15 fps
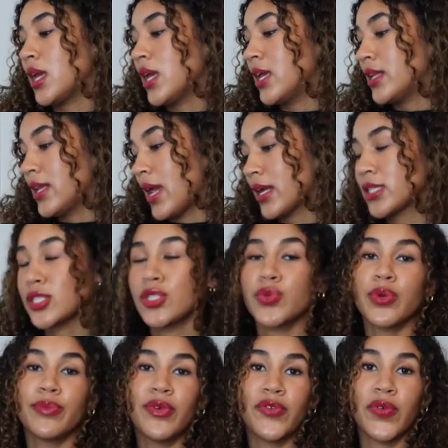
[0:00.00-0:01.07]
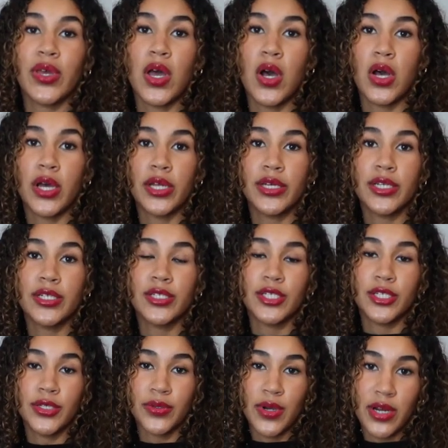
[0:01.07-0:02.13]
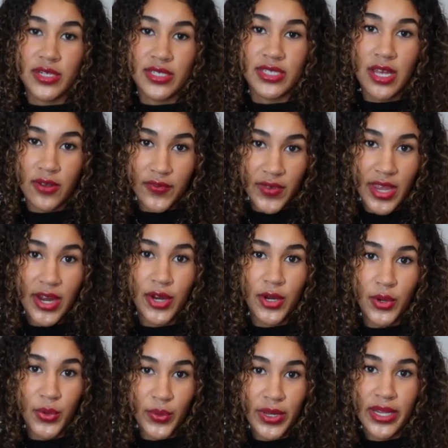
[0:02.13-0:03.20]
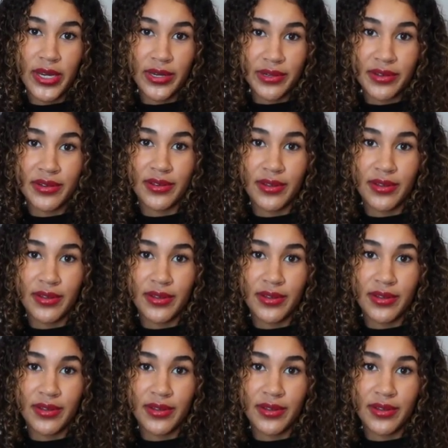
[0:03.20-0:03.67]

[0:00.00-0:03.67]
And next we're moving on to our self-care queen,